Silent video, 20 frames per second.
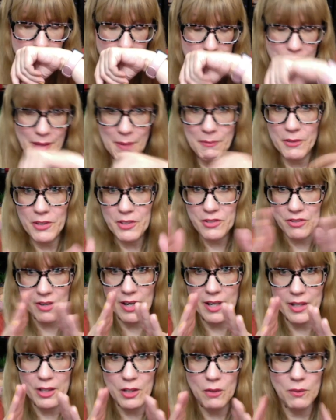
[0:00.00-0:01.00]
Remember the
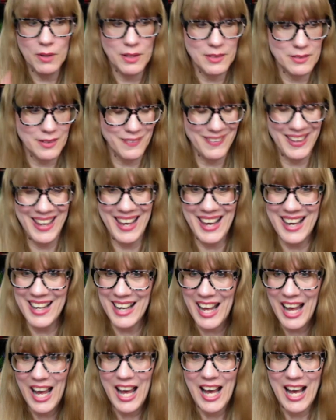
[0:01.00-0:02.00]
triangle ones that they
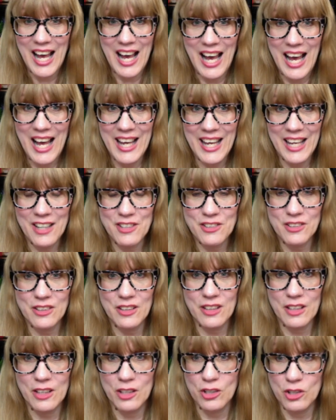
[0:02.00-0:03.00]
had? I
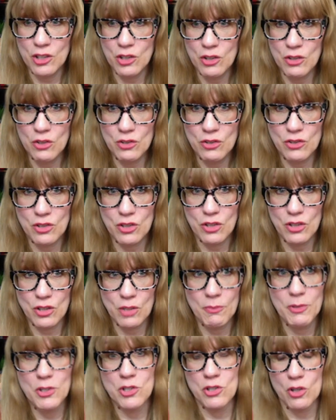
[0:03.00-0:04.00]
actually used the
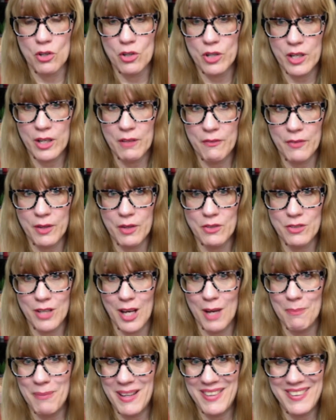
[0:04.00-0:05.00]
majority of those
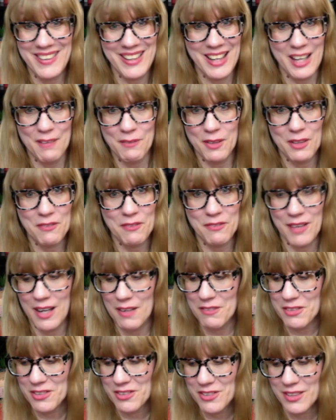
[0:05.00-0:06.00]
up. I think I have like five
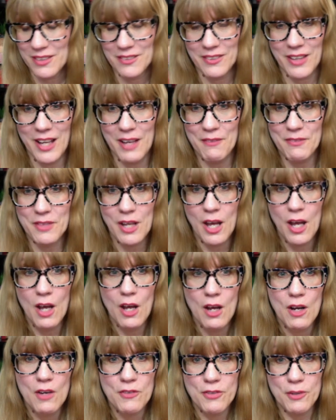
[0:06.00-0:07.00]
or six left.
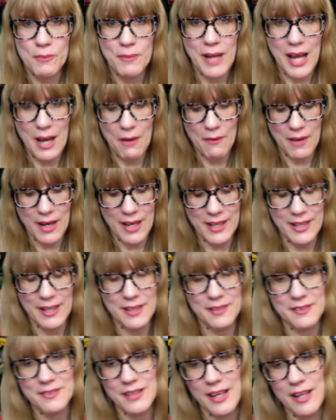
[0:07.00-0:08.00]
From now on, I
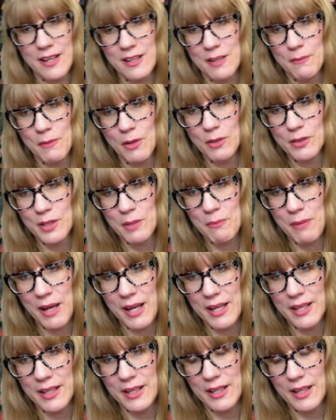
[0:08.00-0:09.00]
decided I'm only
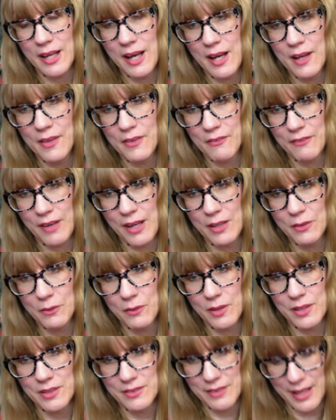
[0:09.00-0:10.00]
buying uh, the round ones.